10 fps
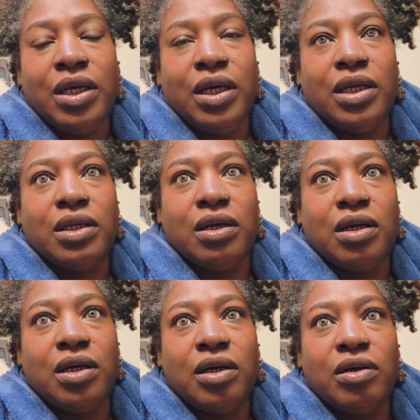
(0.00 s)
and
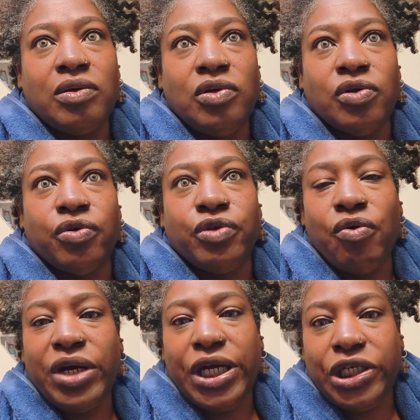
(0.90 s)

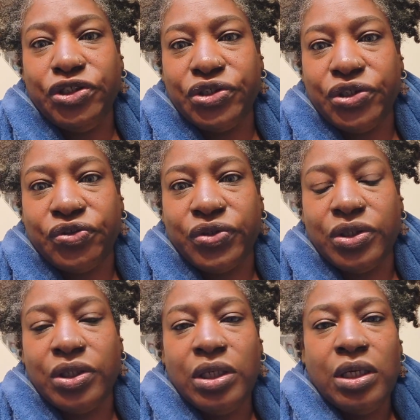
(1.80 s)
no edges
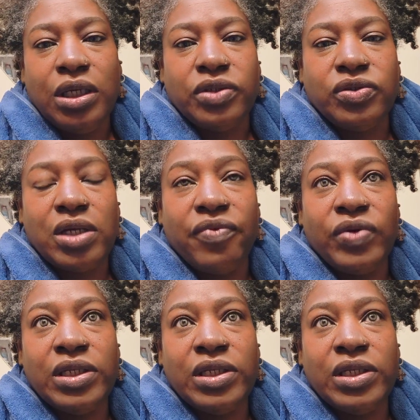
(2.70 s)
and stuff.